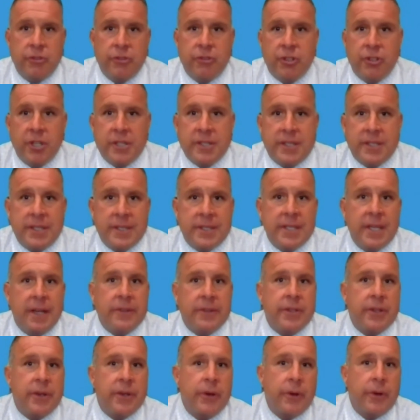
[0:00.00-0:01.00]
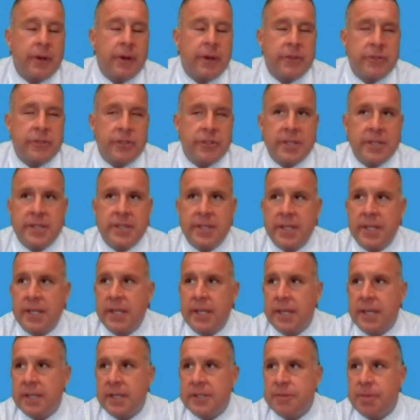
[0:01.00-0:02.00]
Justy South Dakota,
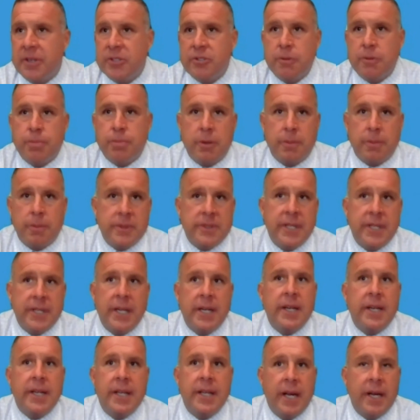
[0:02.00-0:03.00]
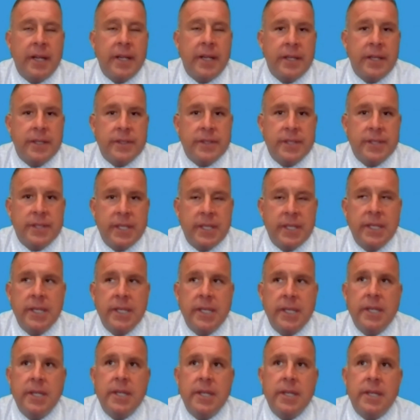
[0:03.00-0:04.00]
Justy Special Purpose Entity LLC.
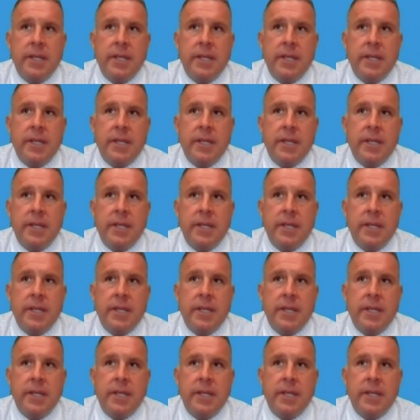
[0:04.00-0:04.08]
